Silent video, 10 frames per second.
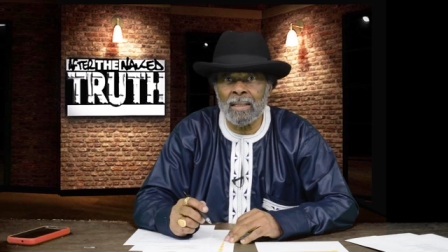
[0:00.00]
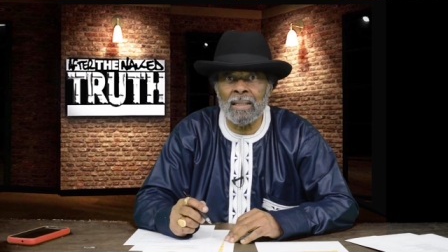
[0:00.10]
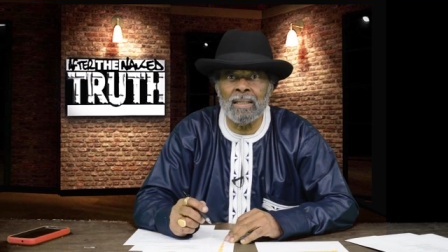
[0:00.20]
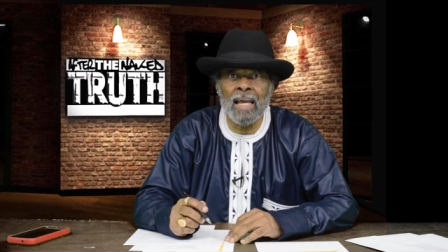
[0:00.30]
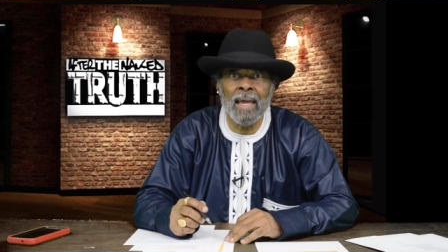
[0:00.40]

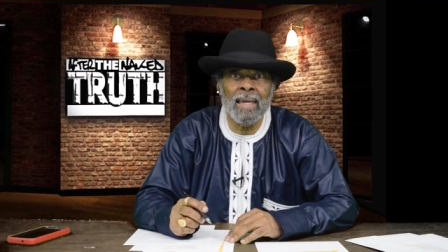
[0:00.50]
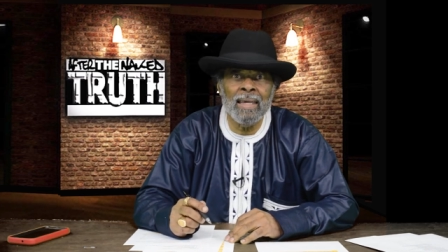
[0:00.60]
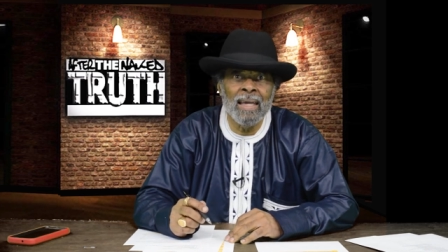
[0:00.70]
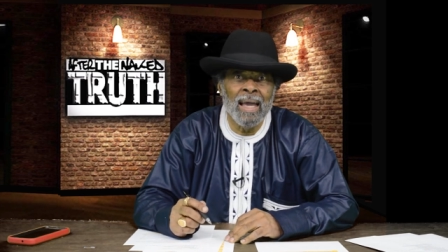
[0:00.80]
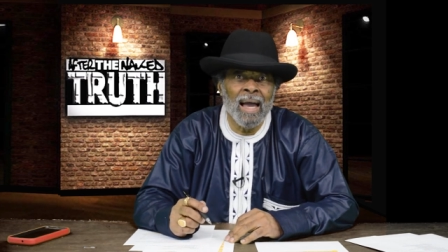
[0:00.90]

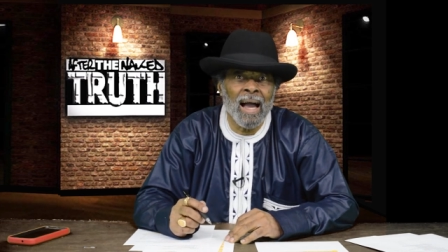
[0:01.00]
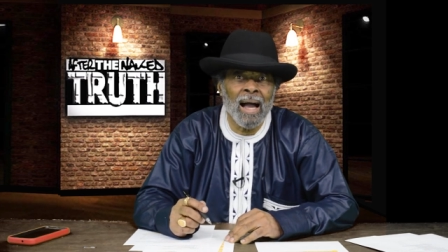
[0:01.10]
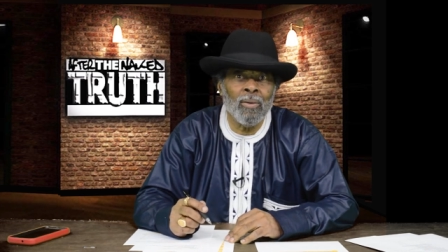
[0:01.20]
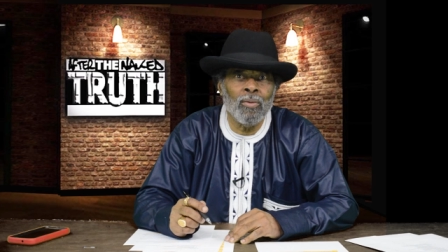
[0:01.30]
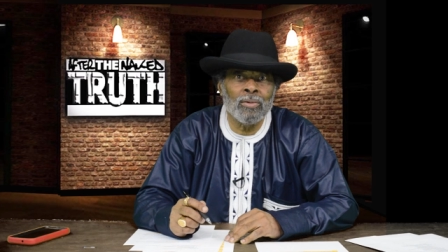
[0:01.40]
Today,
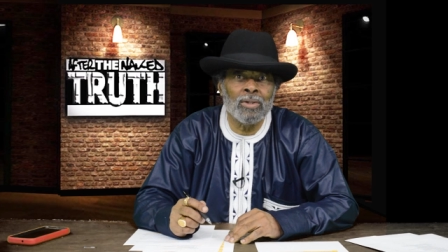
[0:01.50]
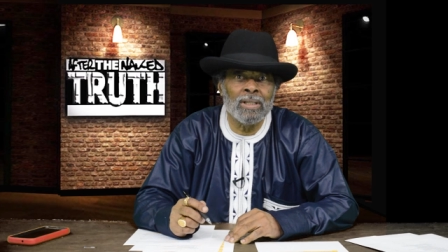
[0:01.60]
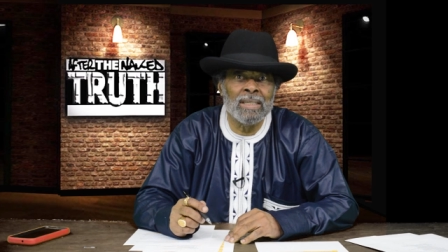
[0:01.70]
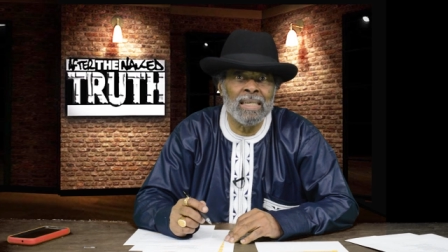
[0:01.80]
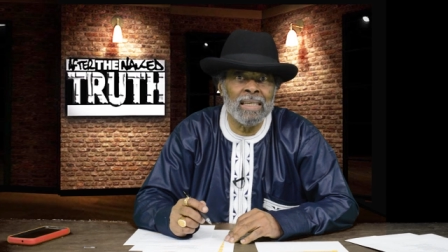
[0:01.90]
I want
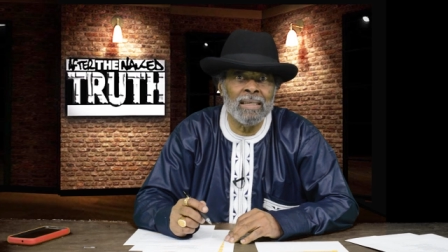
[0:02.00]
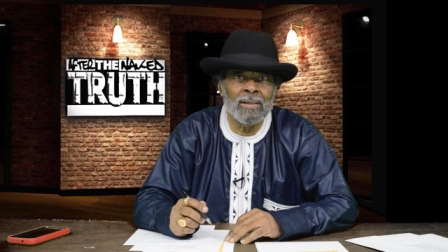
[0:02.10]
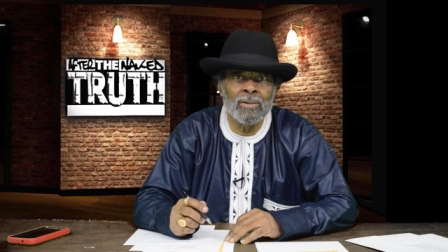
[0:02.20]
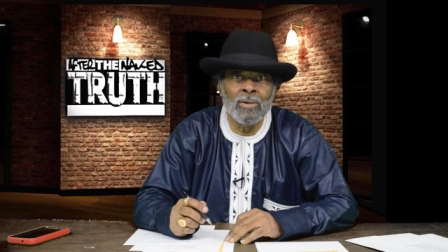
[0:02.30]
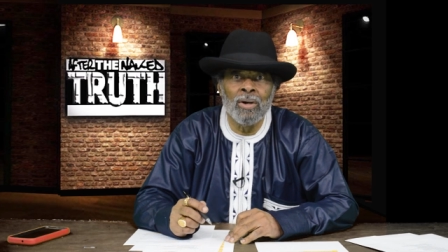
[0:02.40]
to
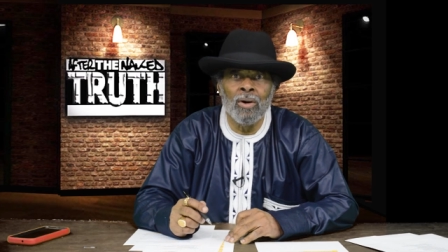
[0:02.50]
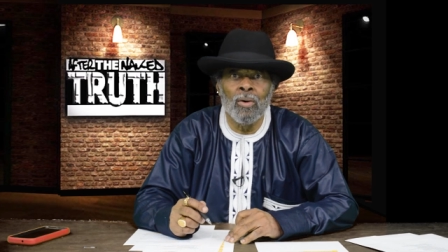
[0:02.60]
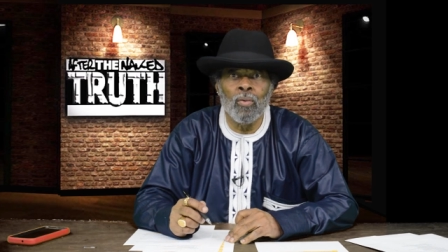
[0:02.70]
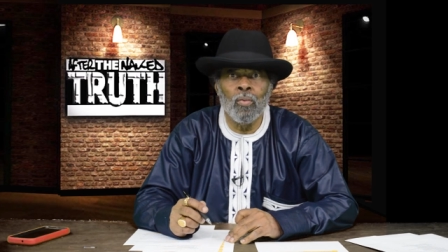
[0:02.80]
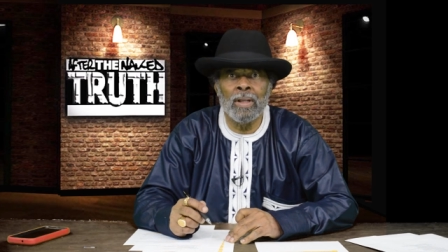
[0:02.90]
deal
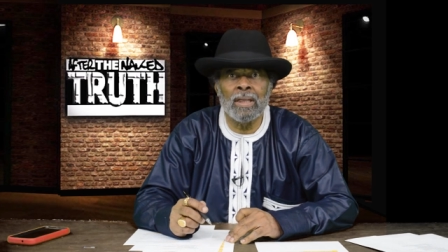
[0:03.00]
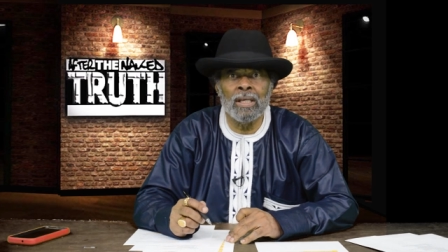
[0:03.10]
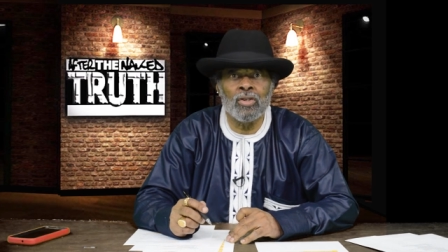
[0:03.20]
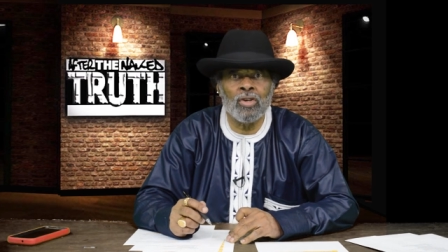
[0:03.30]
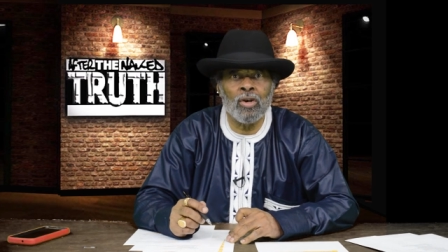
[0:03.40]
with
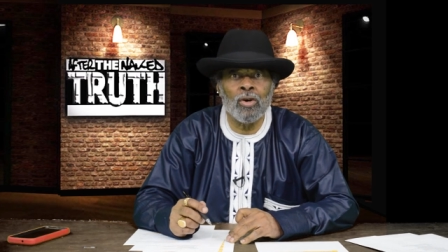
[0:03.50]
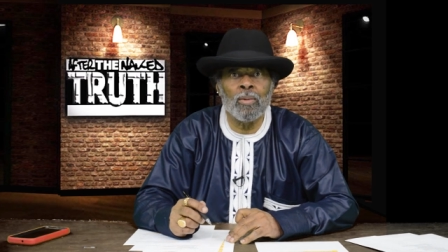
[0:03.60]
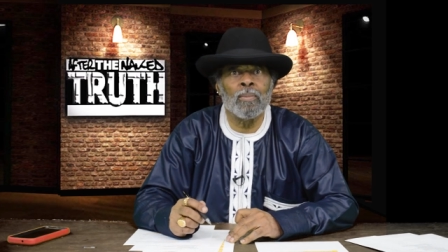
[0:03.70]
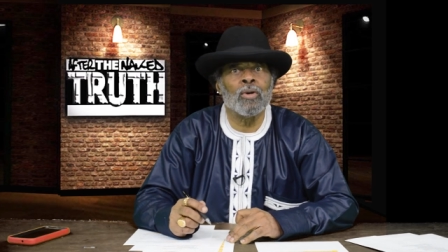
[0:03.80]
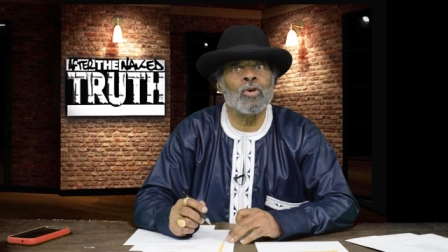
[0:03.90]
the
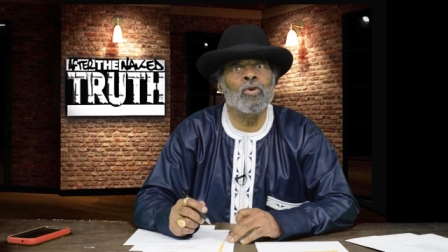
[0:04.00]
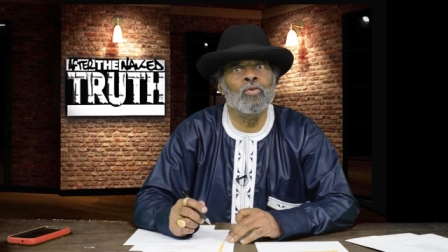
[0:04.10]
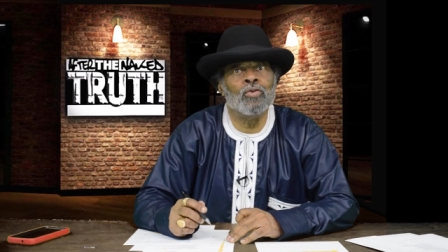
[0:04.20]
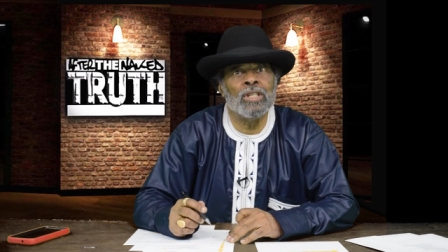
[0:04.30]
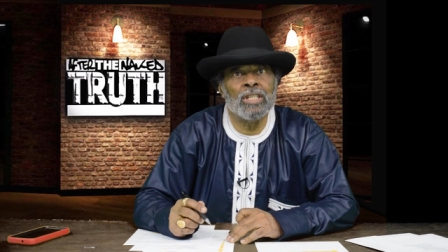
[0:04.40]
term
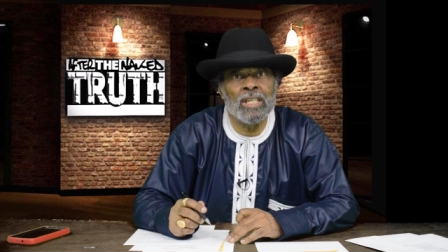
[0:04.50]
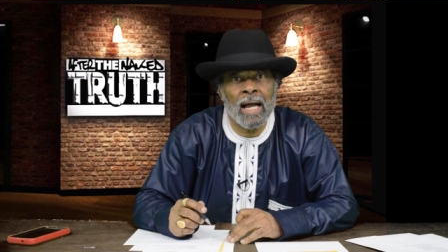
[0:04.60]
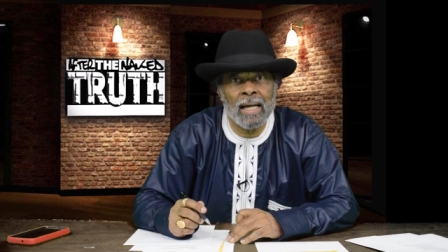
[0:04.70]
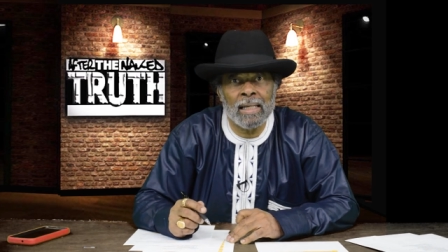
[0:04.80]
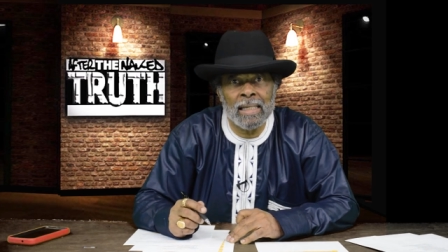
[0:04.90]

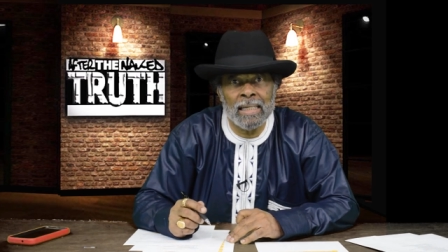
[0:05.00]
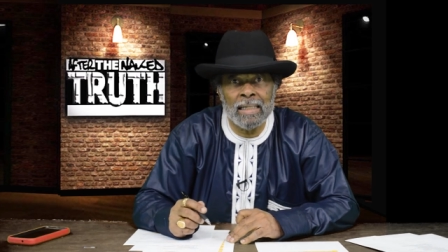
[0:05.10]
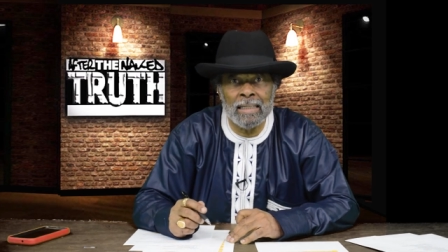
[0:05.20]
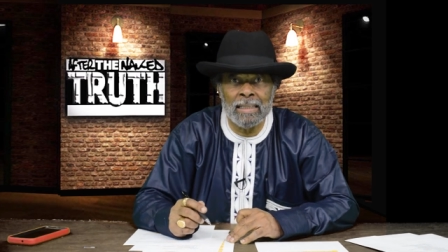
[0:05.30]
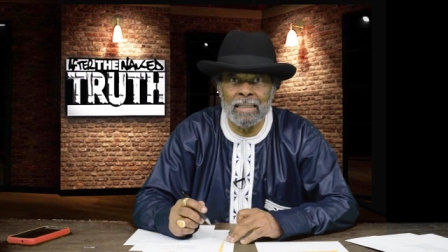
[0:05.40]

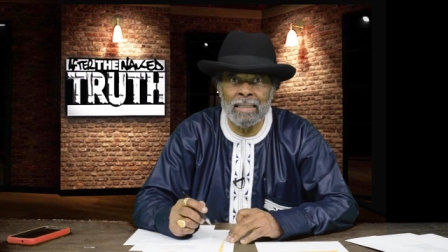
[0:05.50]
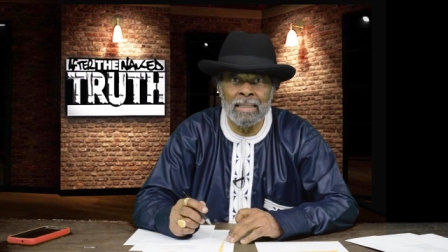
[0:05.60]
Kujichagalia,